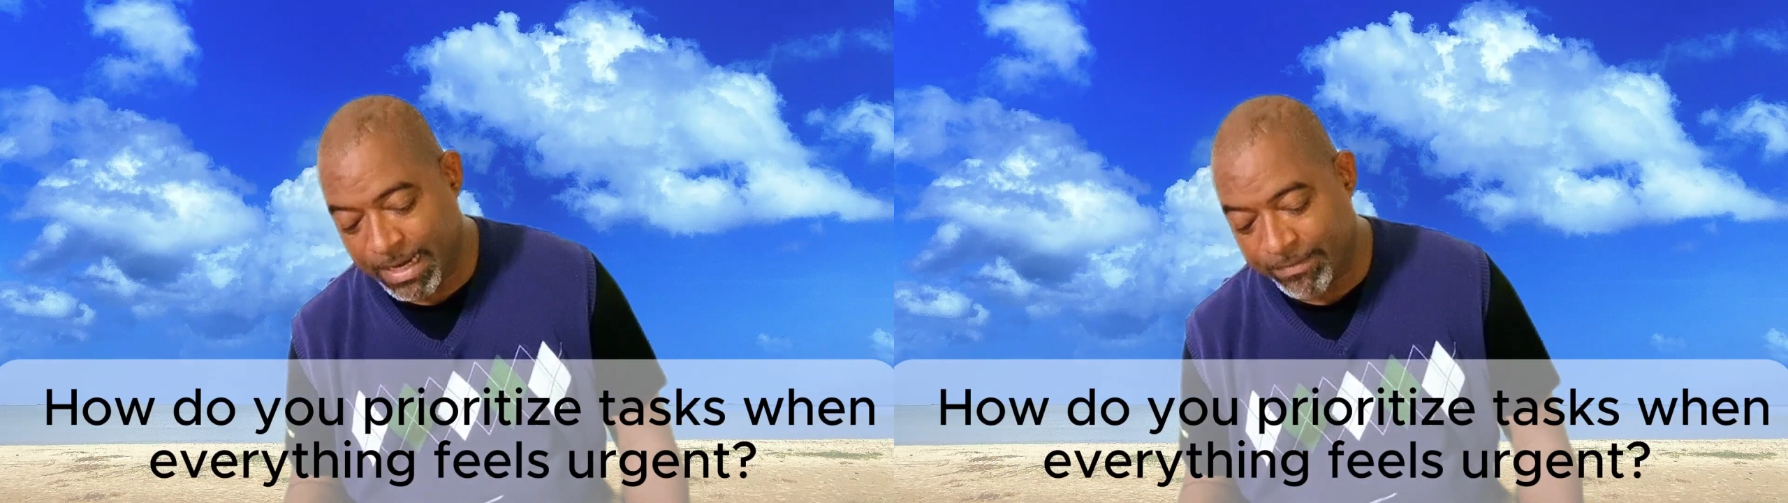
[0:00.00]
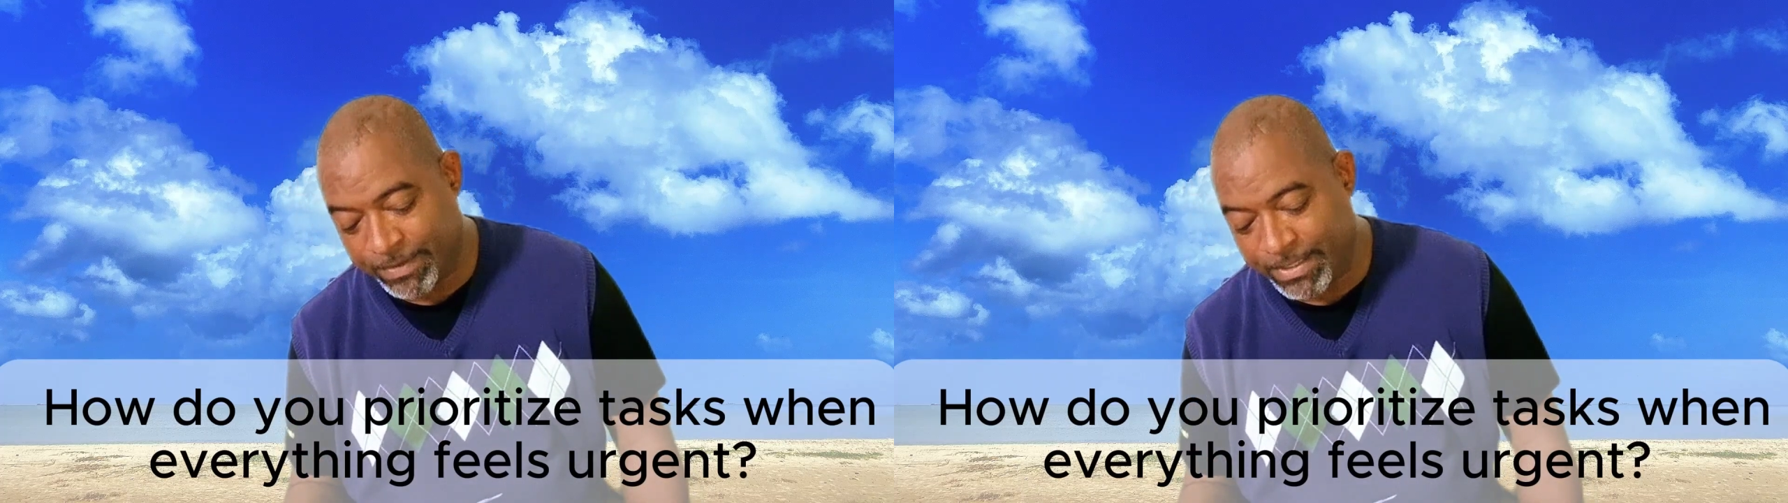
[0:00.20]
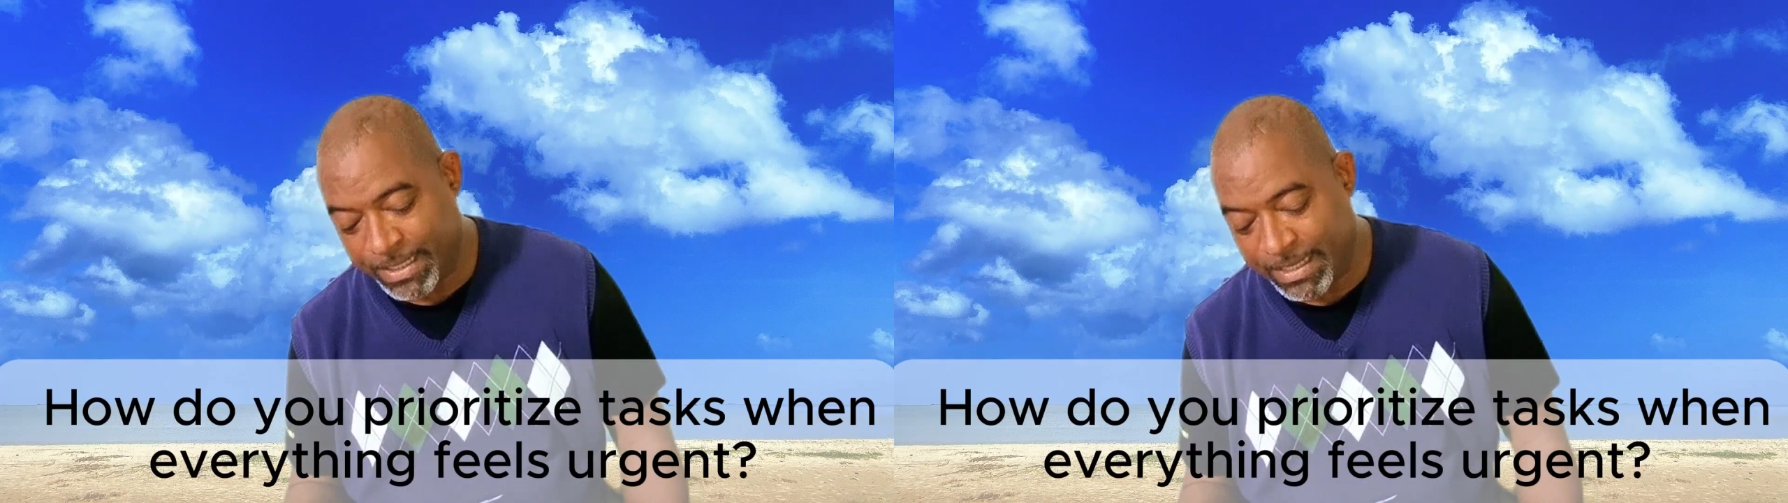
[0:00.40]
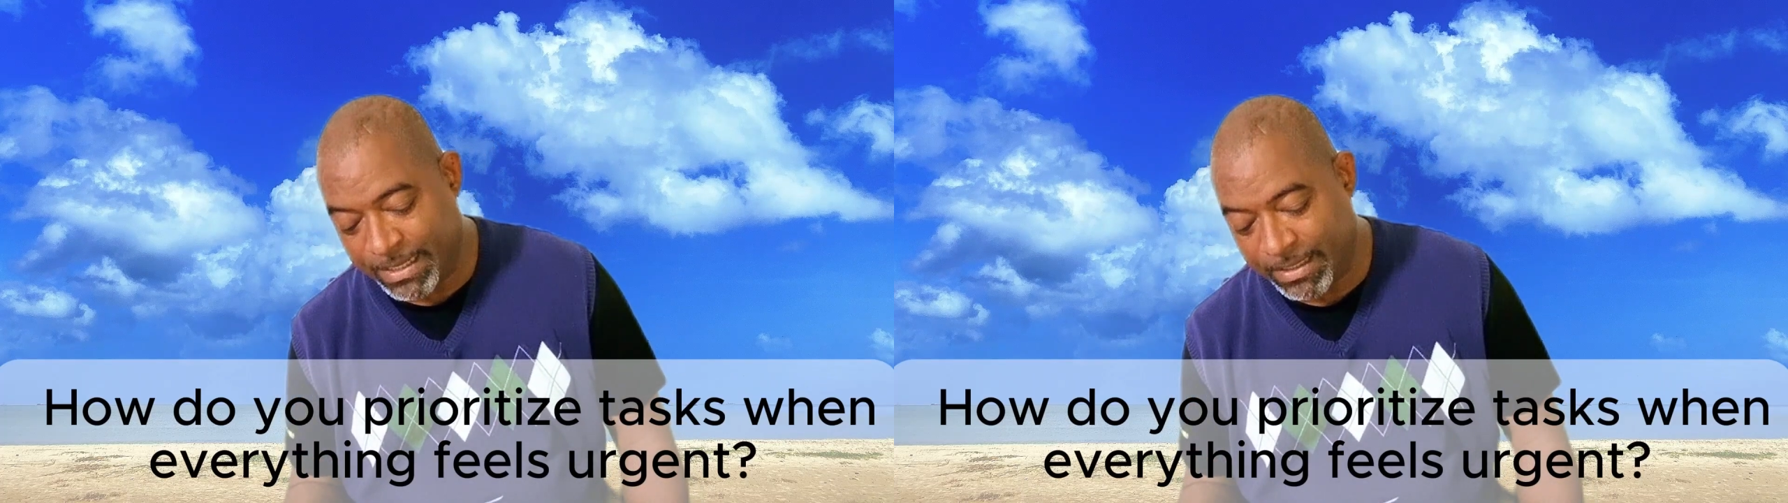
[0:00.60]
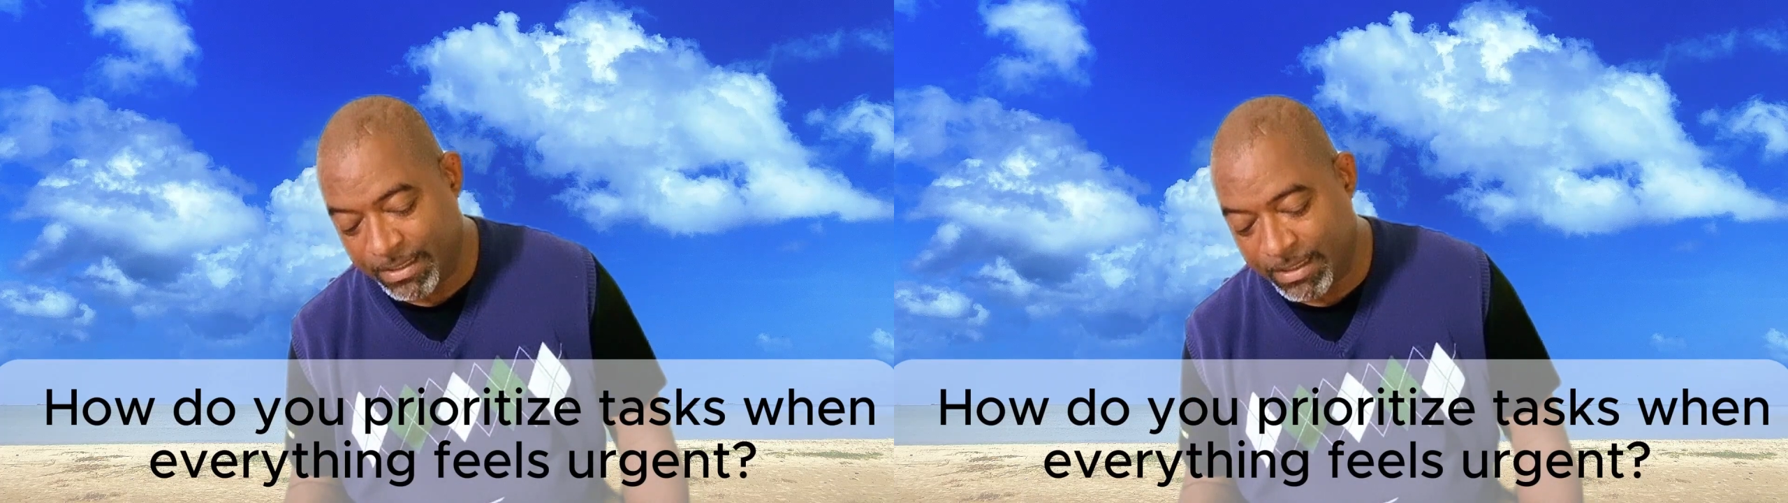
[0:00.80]

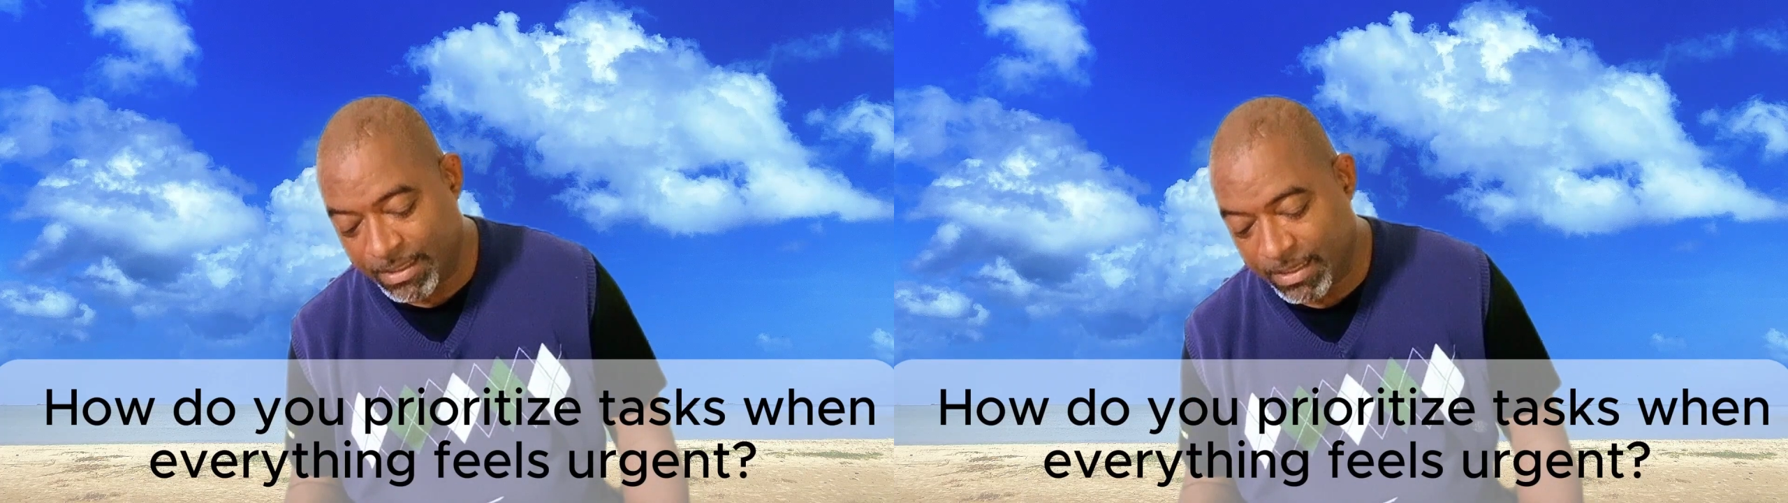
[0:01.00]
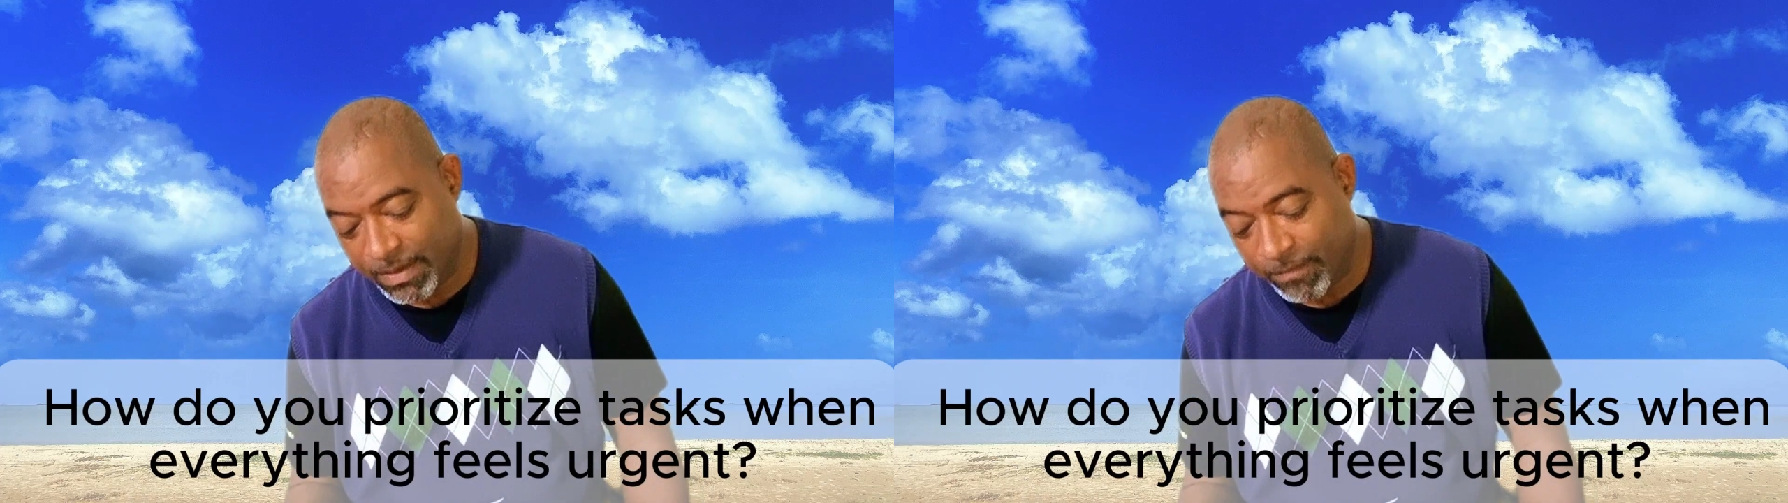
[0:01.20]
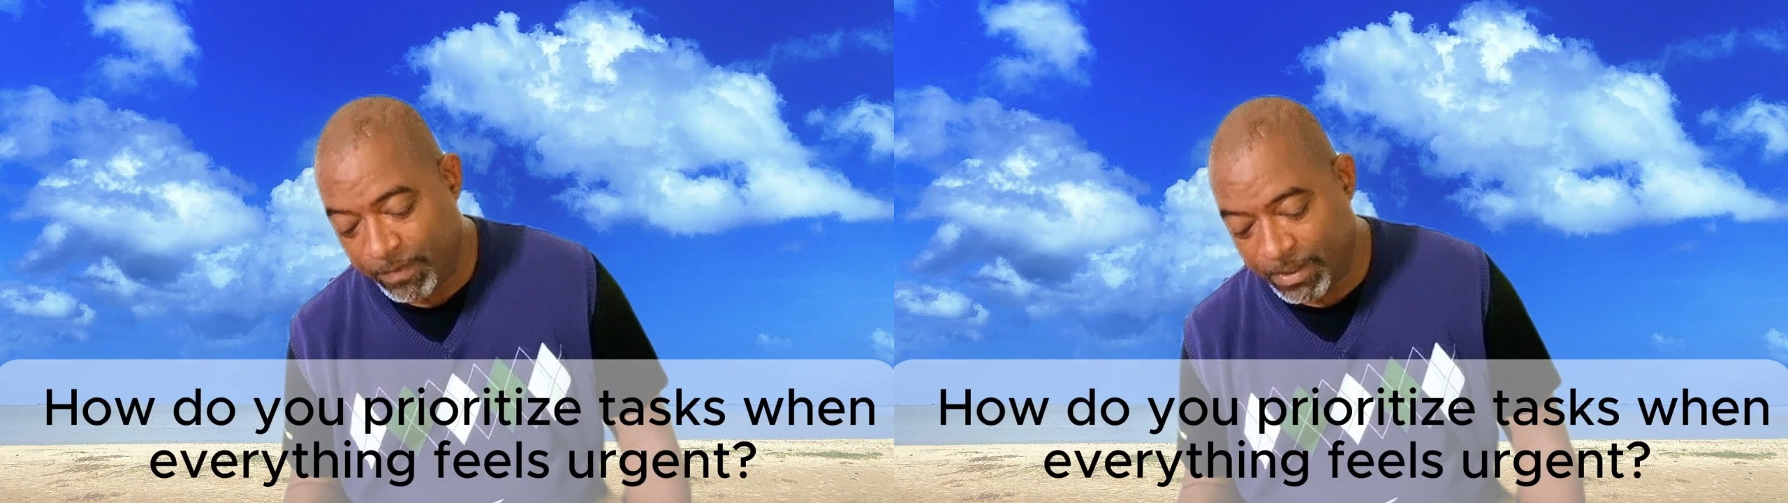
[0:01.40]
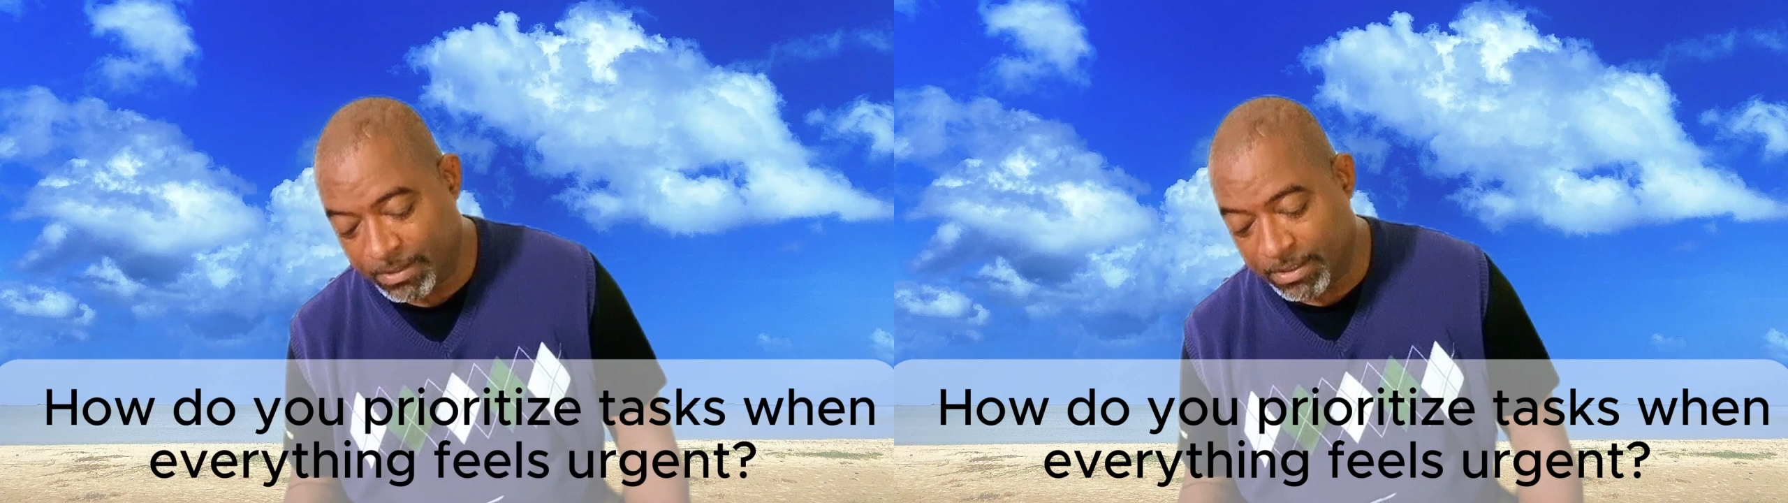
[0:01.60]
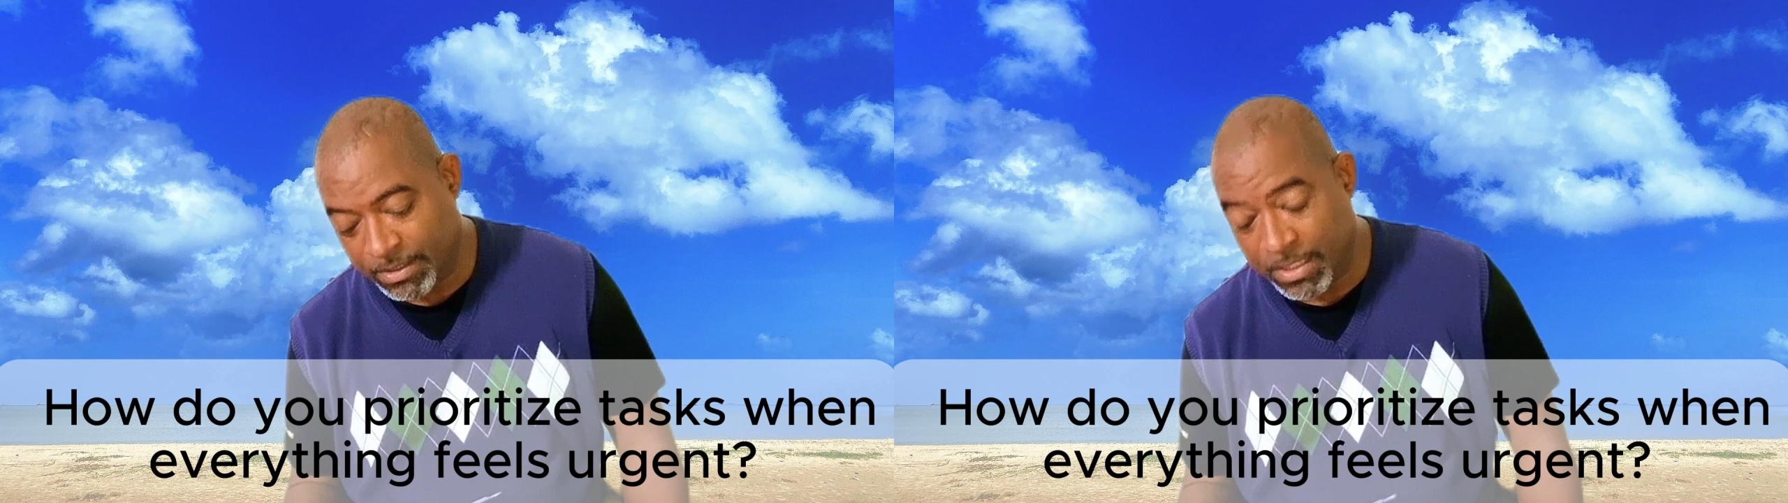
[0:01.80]
everything feels
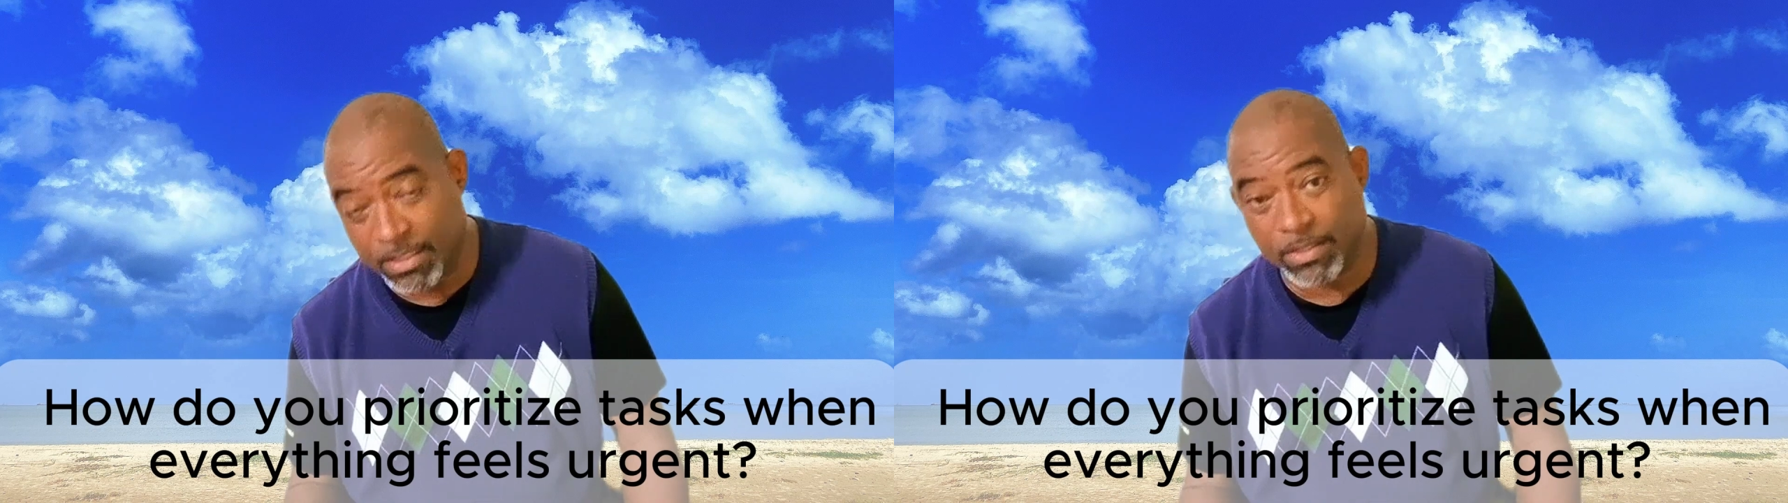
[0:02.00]
urgent?